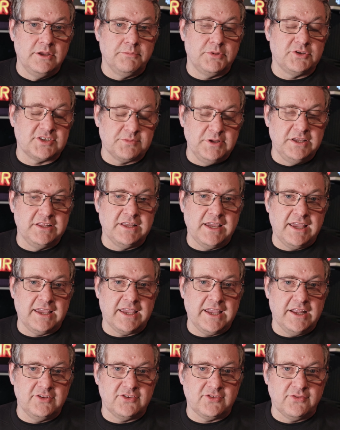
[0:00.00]
But split that
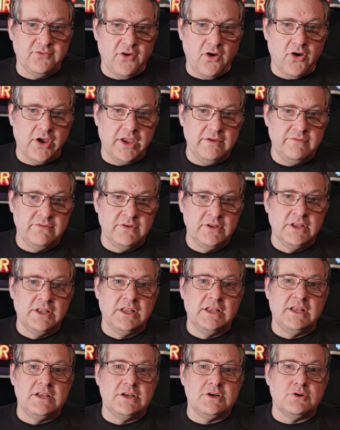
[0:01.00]
against five,
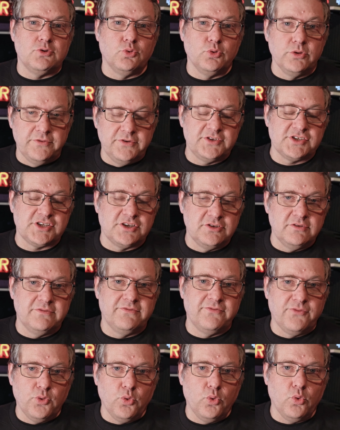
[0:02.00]
all of us could
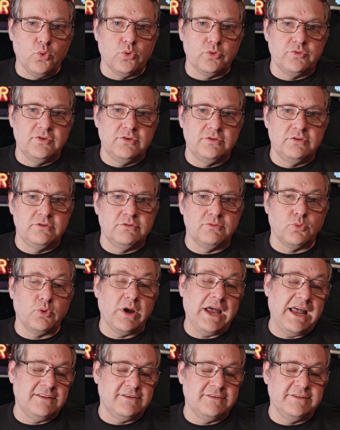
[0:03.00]
afford
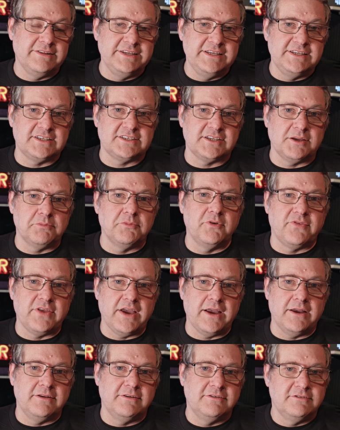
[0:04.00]
or had at least some of
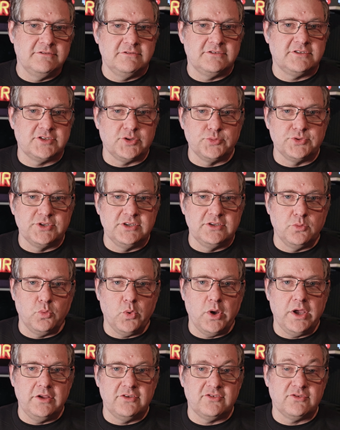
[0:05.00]
that sorted
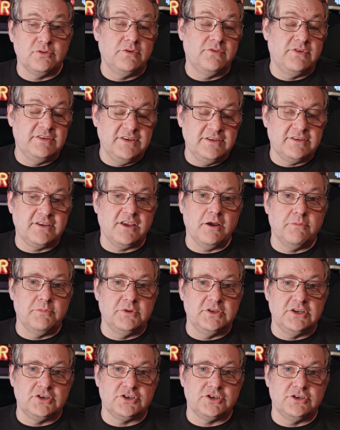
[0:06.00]
away. So if it did
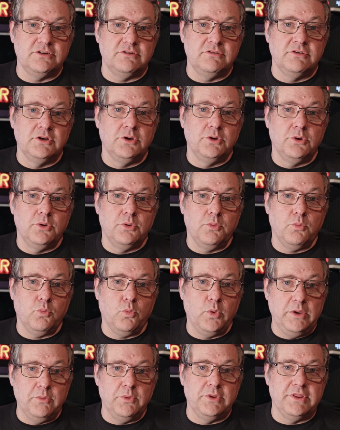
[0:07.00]
come an issue,
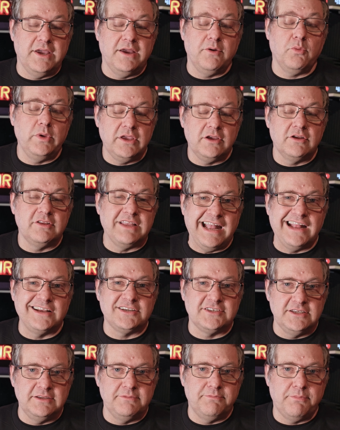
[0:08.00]
we were there, we could
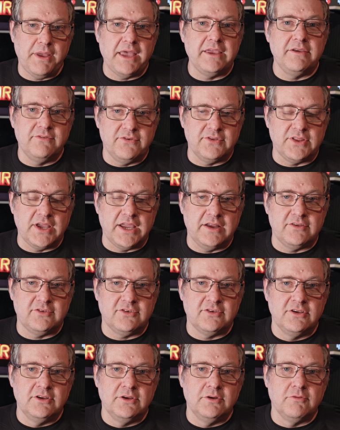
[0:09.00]
actually pay for
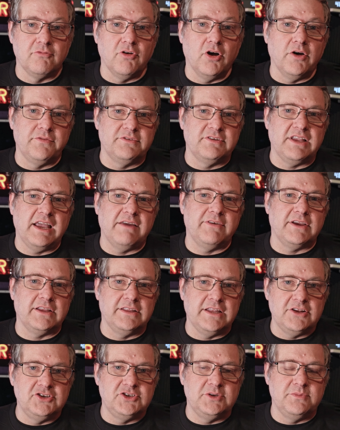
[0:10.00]
that rather than having
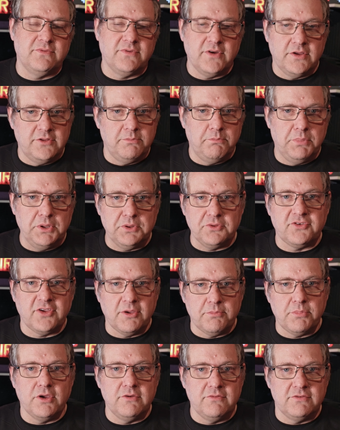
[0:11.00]
an engine fund that built
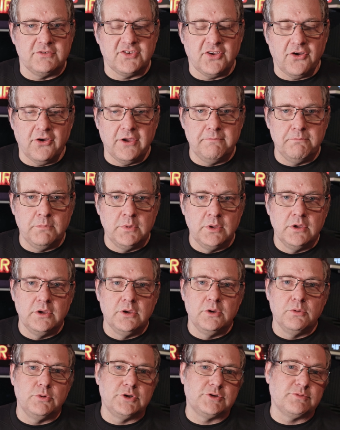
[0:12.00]
up over time,
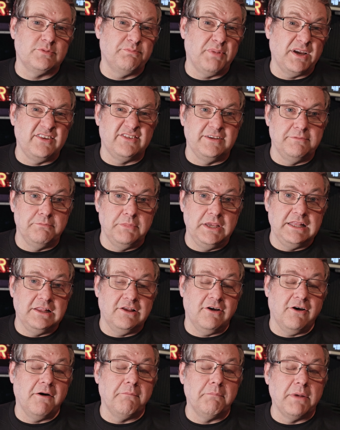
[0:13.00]
which would basically mean
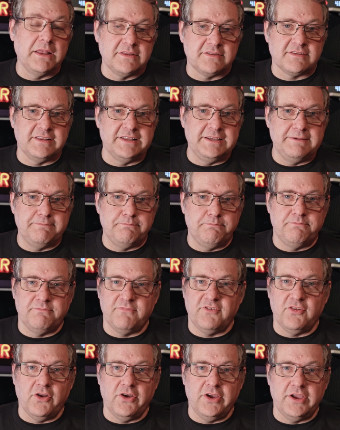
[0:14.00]
that our monthly
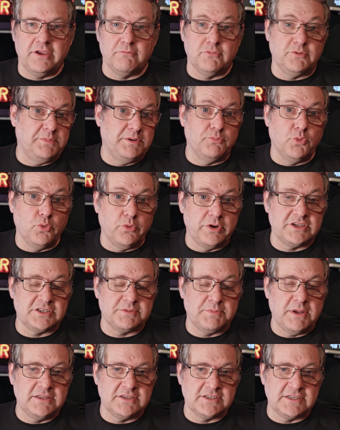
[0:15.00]
flying would be more
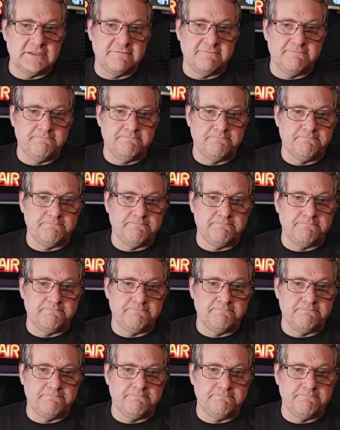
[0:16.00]
expensive.